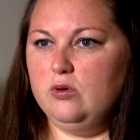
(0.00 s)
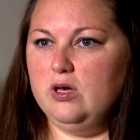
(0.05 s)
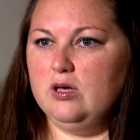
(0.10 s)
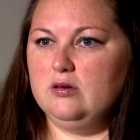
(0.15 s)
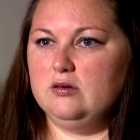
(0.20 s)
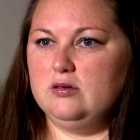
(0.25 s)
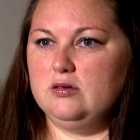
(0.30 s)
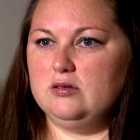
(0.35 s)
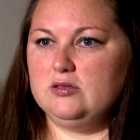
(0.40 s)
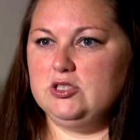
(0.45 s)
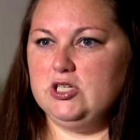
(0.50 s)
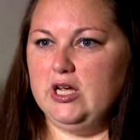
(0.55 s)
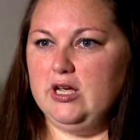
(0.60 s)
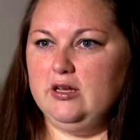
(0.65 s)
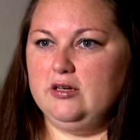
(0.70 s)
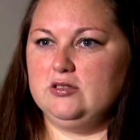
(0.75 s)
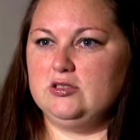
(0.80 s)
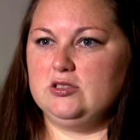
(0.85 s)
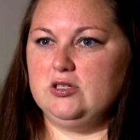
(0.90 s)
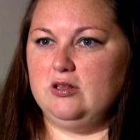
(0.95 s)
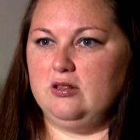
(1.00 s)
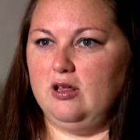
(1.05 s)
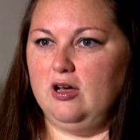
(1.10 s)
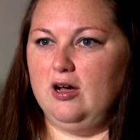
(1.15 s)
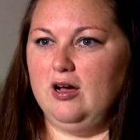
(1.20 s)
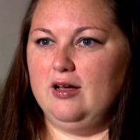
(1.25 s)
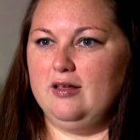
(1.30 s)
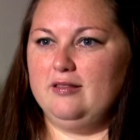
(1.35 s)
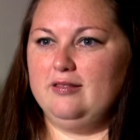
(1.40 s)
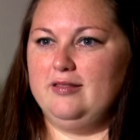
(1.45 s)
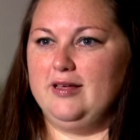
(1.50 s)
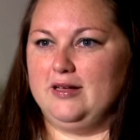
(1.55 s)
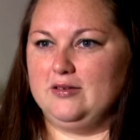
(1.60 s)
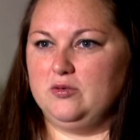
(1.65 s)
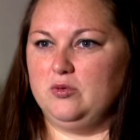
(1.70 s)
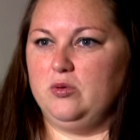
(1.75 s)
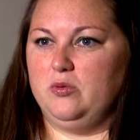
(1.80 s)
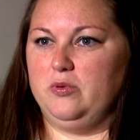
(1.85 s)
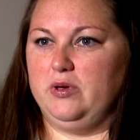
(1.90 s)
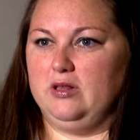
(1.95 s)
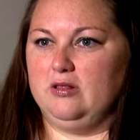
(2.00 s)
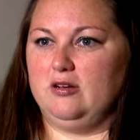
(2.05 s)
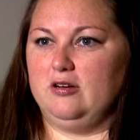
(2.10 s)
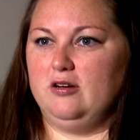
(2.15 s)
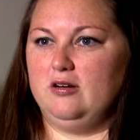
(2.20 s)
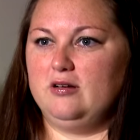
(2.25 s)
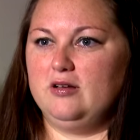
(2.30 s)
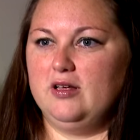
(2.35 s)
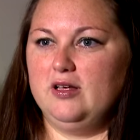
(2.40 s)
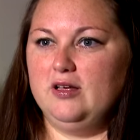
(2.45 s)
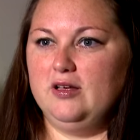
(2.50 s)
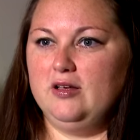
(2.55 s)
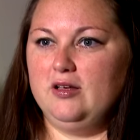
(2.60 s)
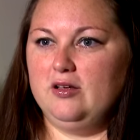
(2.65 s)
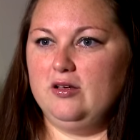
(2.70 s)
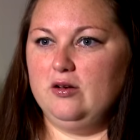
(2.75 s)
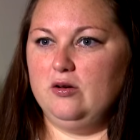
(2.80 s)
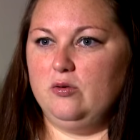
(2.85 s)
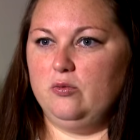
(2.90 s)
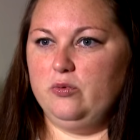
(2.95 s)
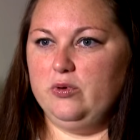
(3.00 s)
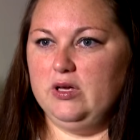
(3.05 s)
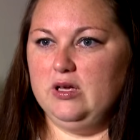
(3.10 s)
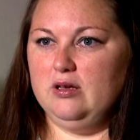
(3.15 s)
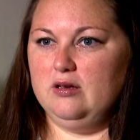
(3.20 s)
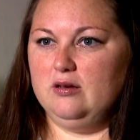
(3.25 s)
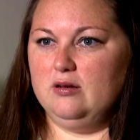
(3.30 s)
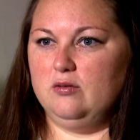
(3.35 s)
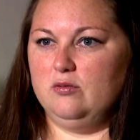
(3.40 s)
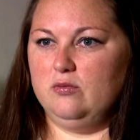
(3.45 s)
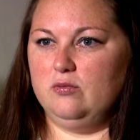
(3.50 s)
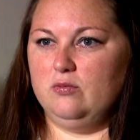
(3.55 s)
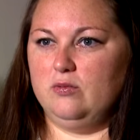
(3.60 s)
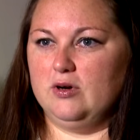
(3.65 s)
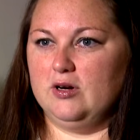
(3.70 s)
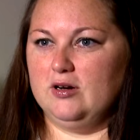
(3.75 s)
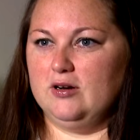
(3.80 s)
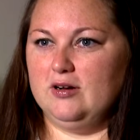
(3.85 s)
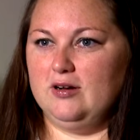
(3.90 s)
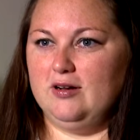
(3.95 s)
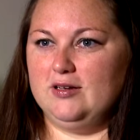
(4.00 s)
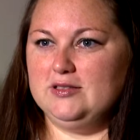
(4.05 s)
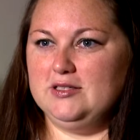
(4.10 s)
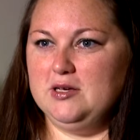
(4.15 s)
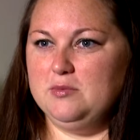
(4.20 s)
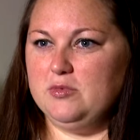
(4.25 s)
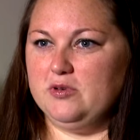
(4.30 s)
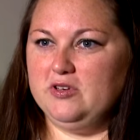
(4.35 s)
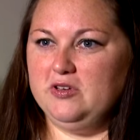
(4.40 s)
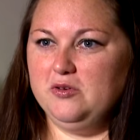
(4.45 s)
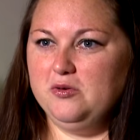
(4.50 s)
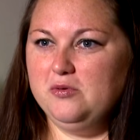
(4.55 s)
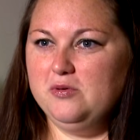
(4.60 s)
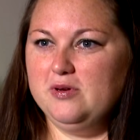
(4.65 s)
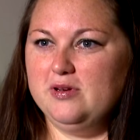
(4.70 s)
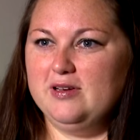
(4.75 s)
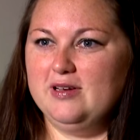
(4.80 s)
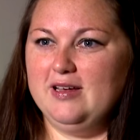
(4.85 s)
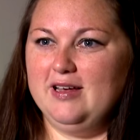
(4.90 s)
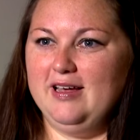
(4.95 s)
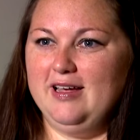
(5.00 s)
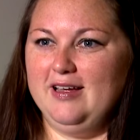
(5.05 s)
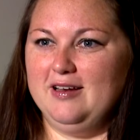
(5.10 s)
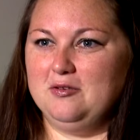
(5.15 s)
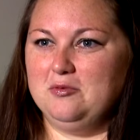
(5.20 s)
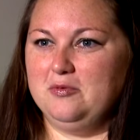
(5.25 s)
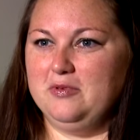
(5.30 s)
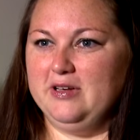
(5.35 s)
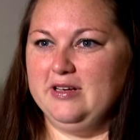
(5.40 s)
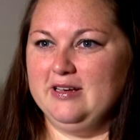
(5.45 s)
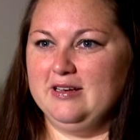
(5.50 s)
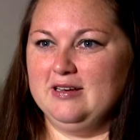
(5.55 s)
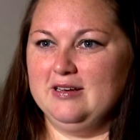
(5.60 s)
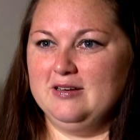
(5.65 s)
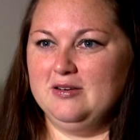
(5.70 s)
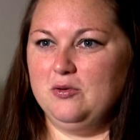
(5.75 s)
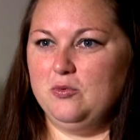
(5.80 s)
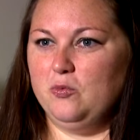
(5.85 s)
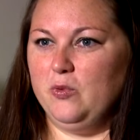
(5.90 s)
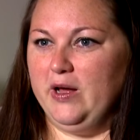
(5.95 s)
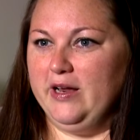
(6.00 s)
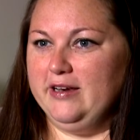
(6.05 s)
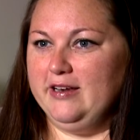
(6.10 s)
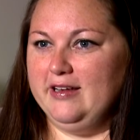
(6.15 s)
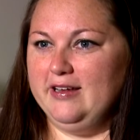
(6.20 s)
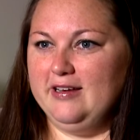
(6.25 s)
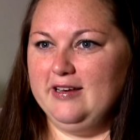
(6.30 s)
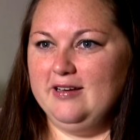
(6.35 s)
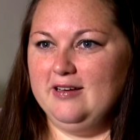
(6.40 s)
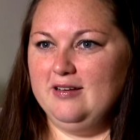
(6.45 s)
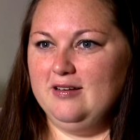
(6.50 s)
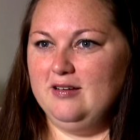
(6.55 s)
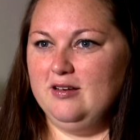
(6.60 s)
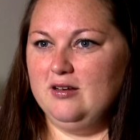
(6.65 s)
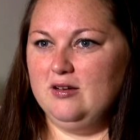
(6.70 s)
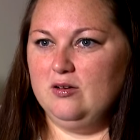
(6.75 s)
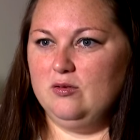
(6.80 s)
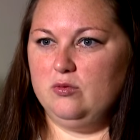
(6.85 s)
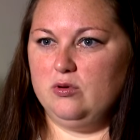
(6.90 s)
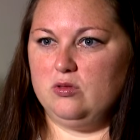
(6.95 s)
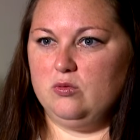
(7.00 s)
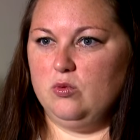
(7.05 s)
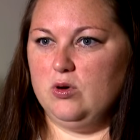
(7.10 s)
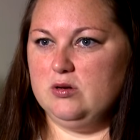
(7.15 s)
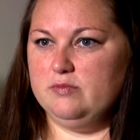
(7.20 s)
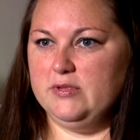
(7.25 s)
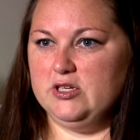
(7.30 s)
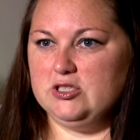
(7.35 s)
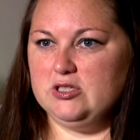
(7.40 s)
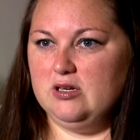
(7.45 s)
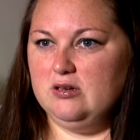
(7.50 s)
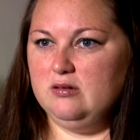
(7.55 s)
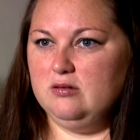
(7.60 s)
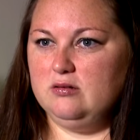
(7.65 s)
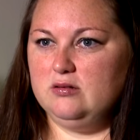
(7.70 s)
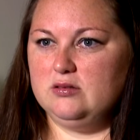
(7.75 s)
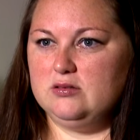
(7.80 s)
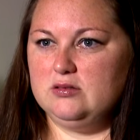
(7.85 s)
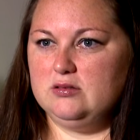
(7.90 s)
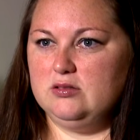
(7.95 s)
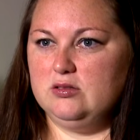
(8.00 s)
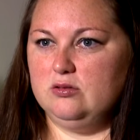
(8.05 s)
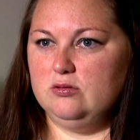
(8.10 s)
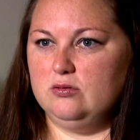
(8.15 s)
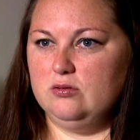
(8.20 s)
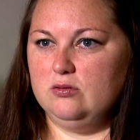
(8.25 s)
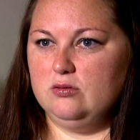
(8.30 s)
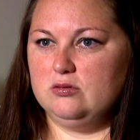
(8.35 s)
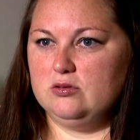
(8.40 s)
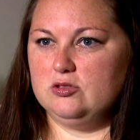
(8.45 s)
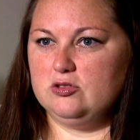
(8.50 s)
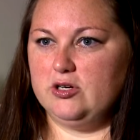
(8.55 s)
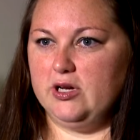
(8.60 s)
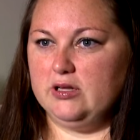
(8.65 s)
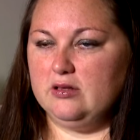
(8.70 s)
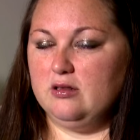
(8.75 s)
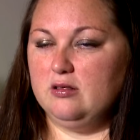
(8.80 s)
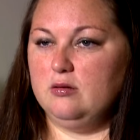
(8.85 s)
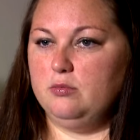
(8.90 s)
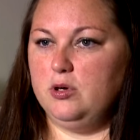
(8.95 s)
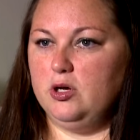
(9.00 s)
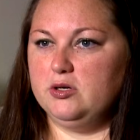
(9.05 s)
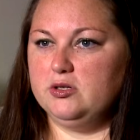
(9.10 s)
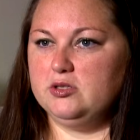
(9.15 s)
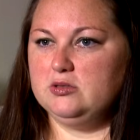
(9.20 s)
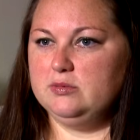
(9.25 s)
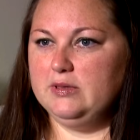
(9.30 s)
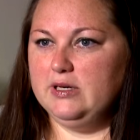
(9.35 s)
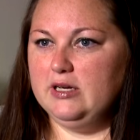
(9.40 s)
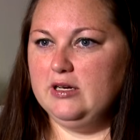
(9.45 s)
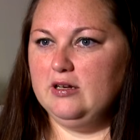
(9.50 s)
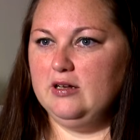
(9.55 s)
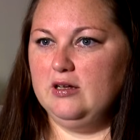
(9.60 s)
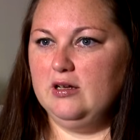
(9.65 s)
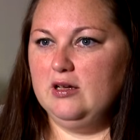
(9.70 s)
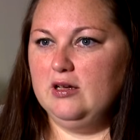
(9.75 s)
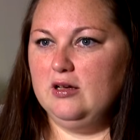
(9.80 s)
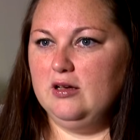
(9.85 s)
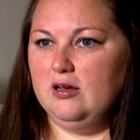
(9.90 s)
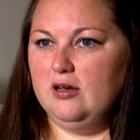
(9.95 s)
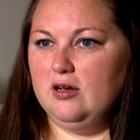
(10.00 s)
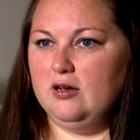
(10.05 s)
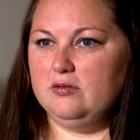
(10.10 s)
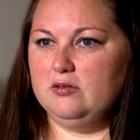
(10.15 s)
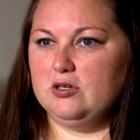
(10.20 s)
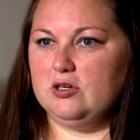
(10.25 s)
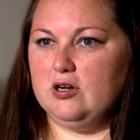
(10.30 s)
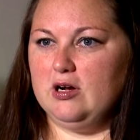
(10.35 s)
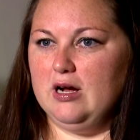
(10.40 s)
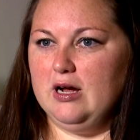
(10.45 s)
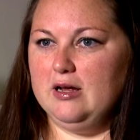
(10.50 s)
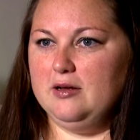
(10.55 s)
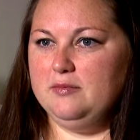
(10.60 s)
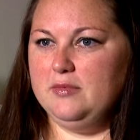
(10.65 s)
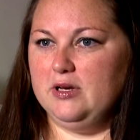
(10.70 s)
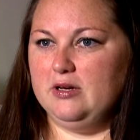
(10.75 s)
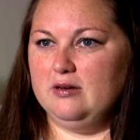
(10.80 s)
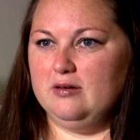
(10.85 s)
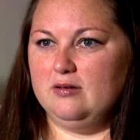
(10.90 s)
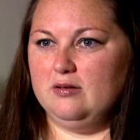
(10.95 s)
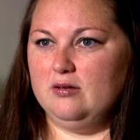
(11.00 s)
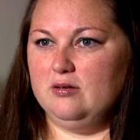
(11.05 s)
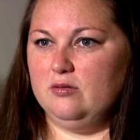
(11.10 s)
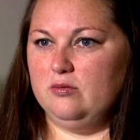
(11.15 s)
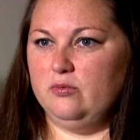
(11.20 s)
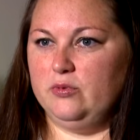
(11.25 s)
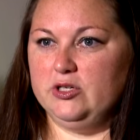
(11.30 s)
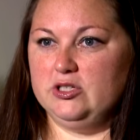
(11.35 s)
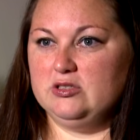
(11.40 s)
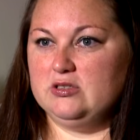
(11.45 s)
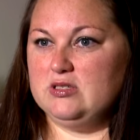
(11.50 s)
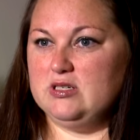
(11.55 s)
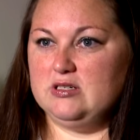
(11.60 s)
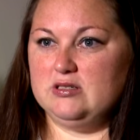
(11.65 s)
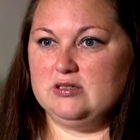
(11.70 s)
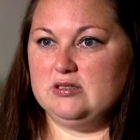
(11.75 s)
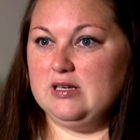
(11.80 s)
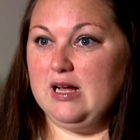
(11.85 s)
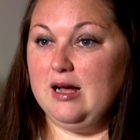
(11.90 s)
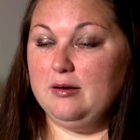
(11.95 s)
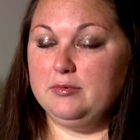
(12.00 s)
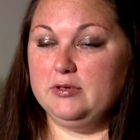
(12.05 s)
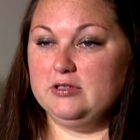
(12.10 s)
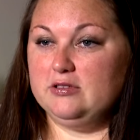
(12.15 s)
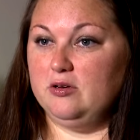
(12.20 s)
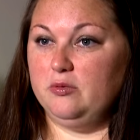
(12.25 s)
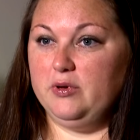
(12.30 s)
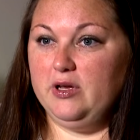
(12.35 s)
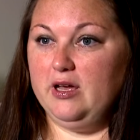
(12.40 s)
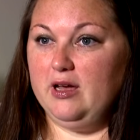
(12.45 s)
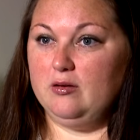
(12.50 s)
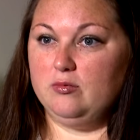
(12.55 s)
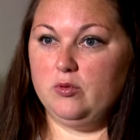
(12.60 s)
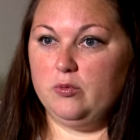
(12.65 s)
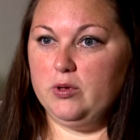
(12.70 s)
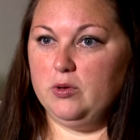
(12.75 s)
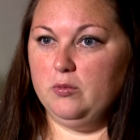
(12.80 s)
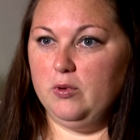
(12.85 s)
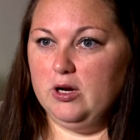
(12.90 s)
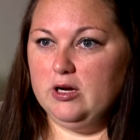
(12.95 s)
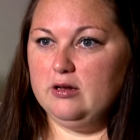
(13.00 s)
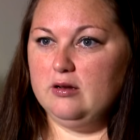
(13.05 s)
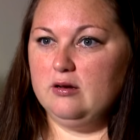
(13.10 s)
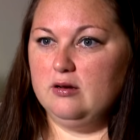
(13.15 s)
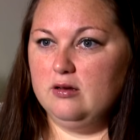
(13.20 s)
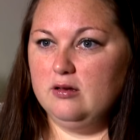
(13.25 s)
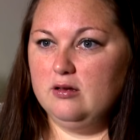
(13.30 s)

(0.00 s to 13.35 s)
can change a law. That's what we learned. You know, we were a team of two, and we went in with one mission to strengthen the punishment of the crime, and we just didn't stop until we had what we wanted.